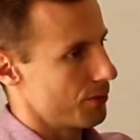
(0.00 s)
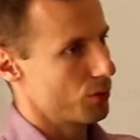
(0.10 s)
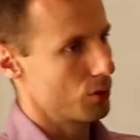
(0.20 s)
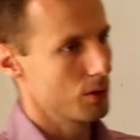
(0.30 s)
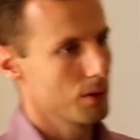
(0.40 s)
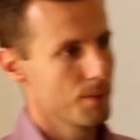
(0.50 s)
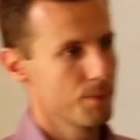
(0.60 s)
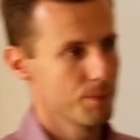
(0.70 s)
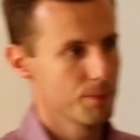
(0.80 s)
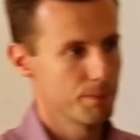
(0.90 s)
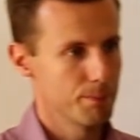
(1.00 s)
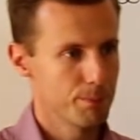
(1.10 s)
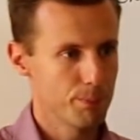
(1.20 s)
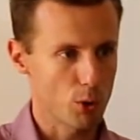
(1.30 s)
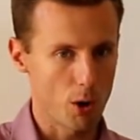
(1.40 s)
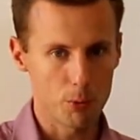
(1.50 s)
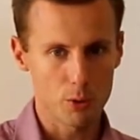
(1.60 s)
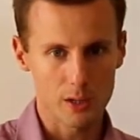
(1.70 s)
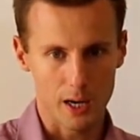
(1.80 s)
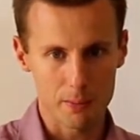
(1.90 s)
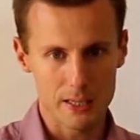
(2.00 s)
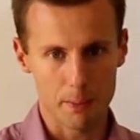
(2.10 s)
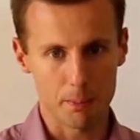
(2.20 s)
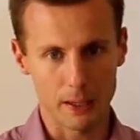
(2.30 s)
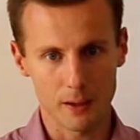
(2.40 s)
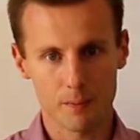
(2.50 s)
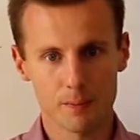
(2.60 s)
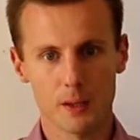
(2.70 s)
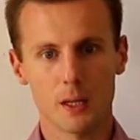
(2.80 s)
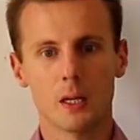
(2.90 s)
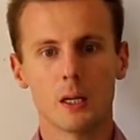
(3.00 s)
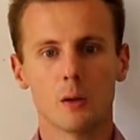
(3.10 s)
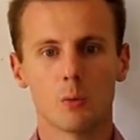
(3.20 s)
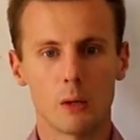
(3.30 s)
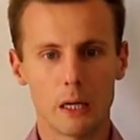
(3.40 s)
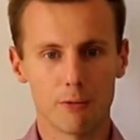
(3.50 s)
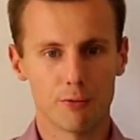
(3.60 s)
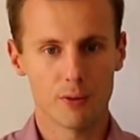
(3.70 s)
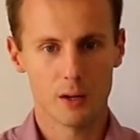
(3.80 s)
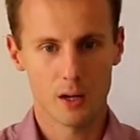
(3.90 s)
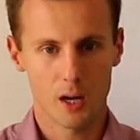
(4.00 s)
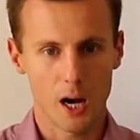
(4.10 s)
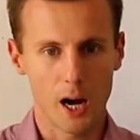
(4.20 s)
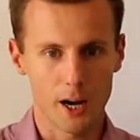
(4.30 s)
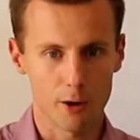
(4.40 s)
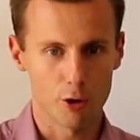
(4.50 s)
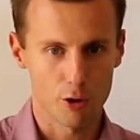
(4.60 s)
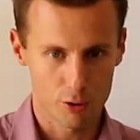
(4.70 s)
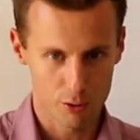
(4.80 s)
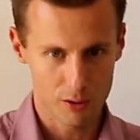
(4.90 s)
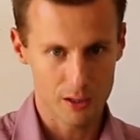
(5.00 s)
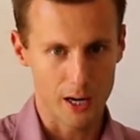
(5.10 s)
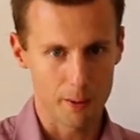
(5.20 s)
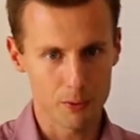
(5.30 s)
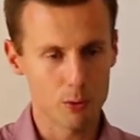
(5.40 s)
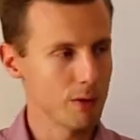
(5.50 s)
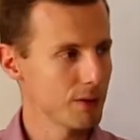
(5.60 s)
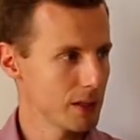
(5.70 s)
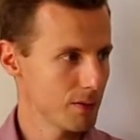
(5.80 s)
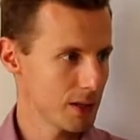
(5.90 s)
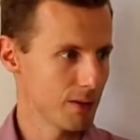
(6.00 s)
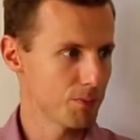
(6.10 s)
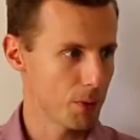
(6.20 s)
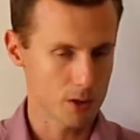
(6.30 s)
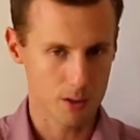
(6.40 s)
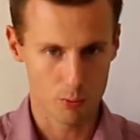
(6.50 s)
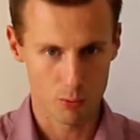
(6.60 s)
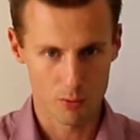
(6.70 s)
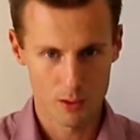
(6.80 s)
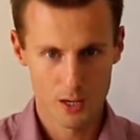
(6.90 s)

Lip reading: for proper time stepping with higher order time derivatives if possible.